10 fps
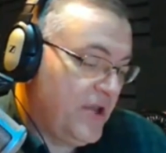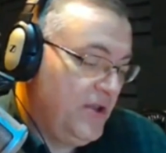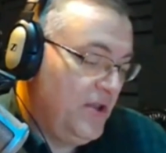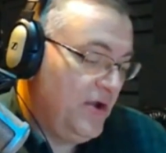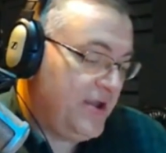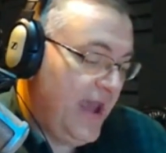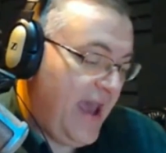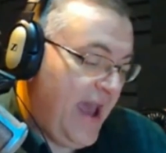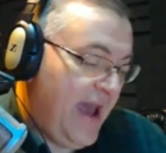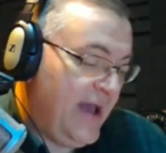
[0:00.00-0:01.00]
You can
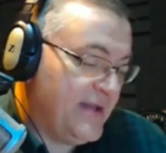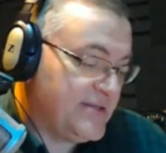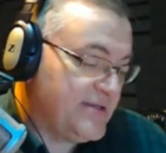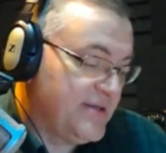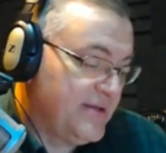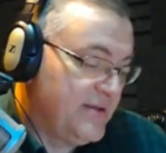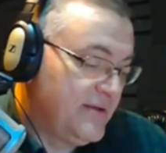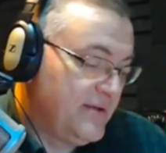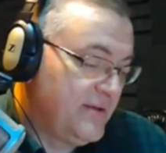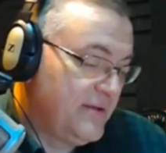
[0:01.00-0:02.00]
look
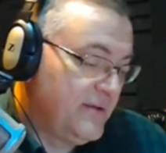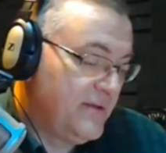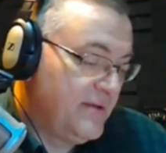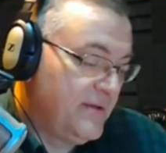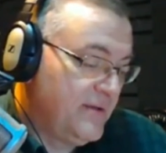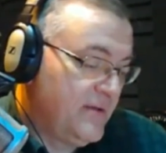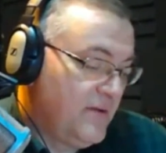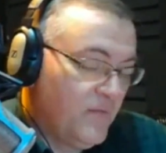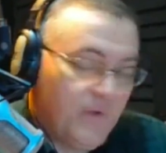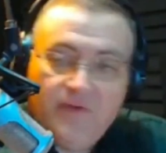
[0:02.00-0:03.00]
at
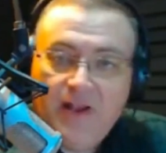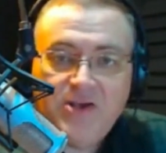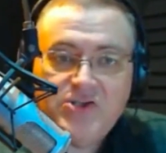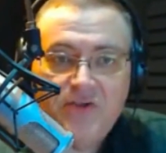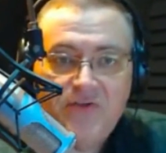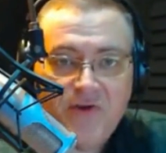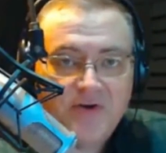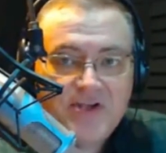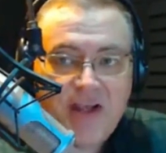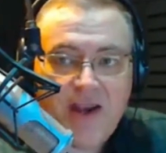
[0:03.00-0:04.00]

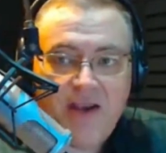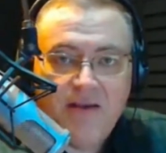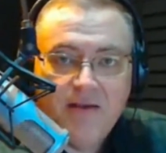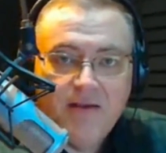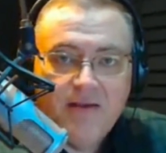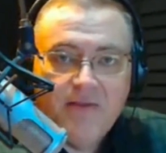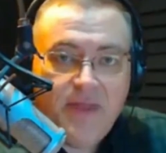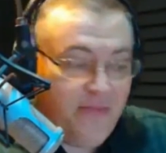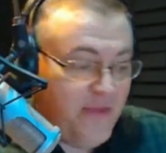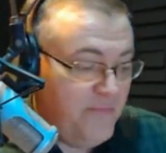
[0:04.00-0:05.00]
Revelation 13,
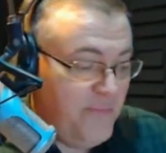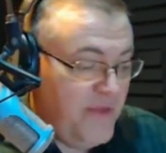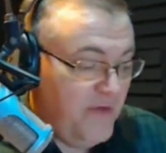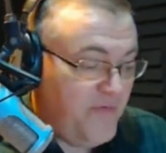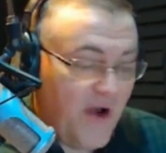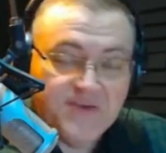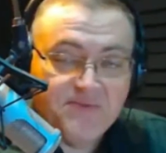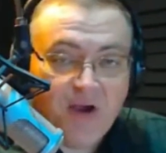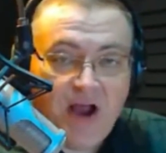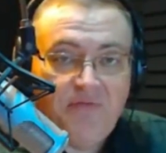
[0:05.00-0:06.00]
that the
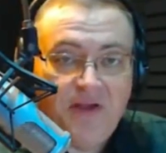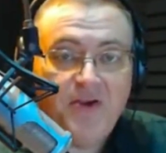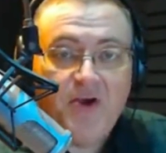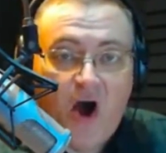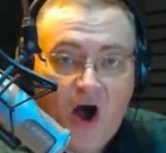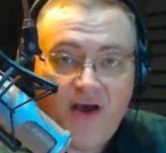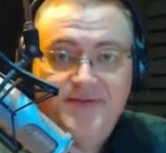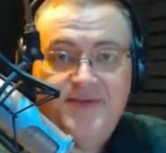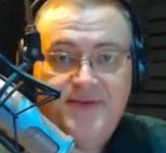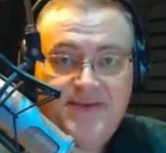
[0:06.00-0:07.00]
false prophet
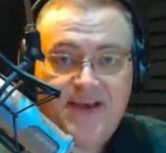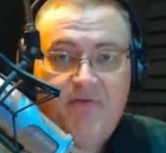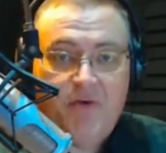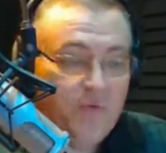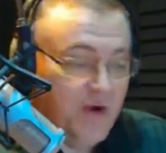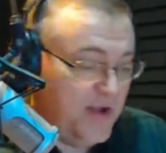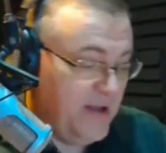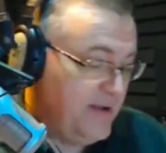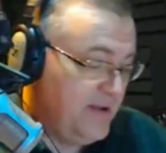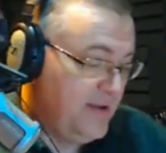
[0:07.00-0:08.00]
causes
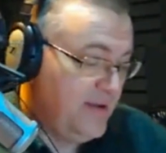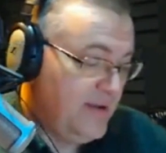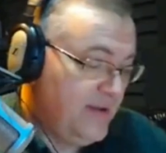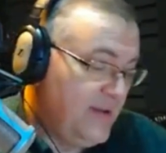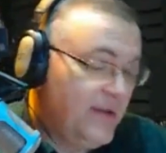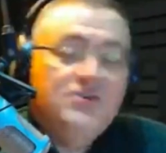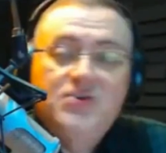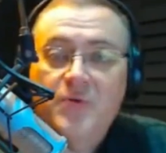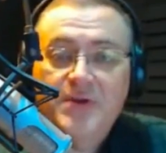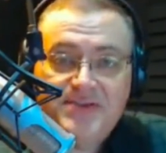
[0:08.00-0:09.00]
everyone
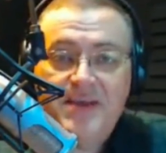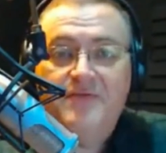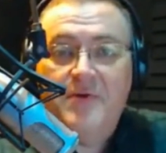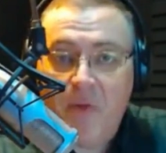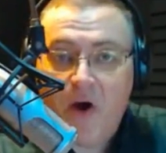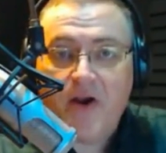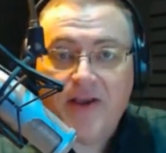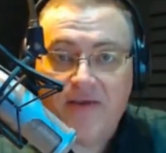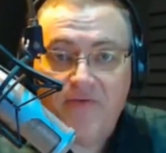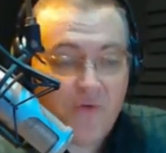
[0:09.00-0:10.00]
to receive a
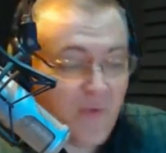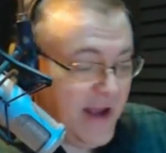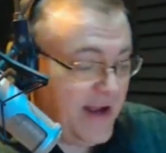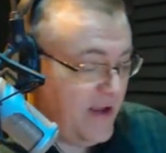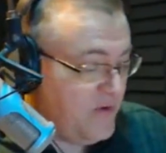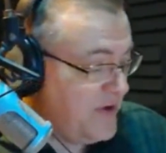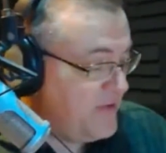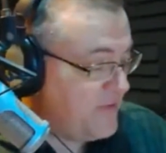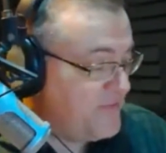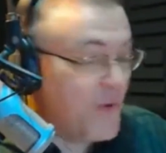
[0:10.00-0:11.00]
mark in their right
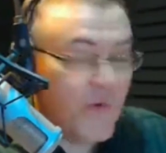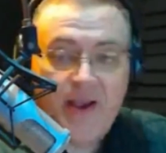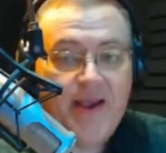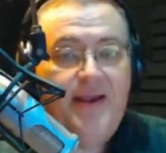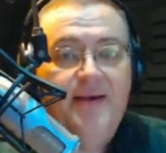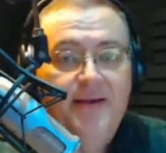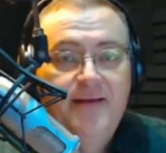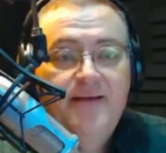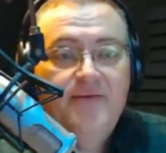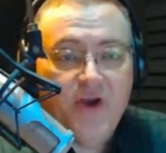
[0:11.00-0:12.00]
hand or in their
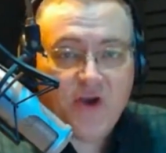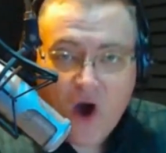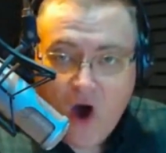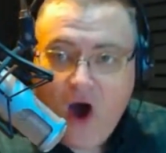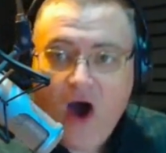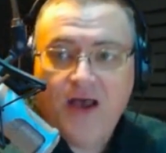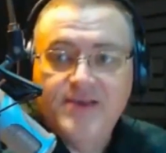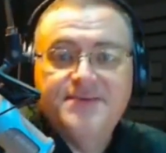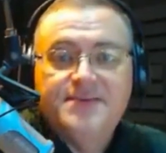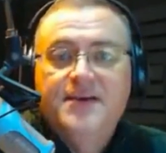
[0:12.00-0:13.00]
forehead. The
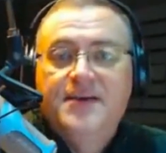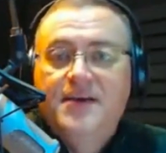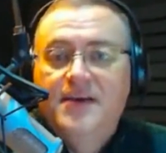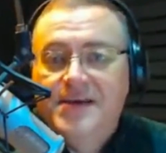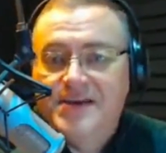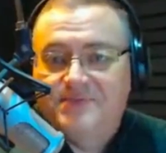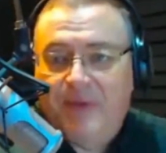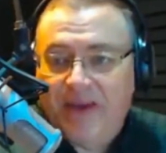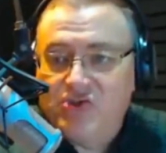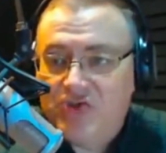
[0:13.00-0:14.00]
cause
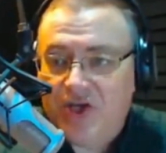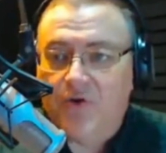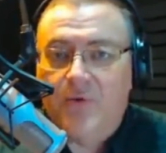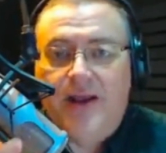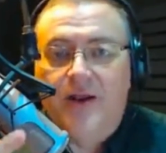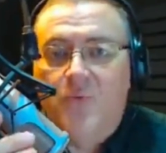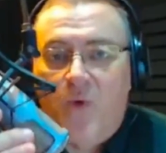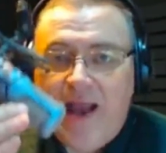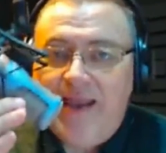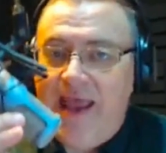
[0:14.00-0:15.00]
is being
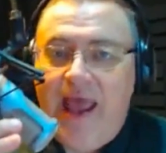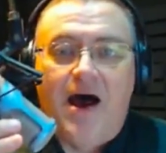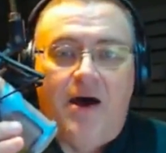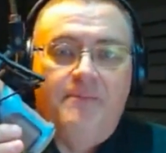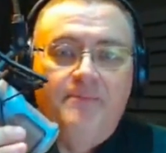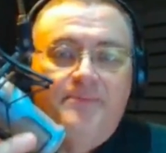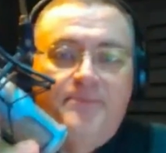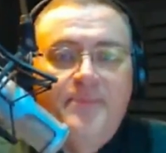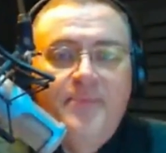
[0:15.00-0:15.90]
generated right now.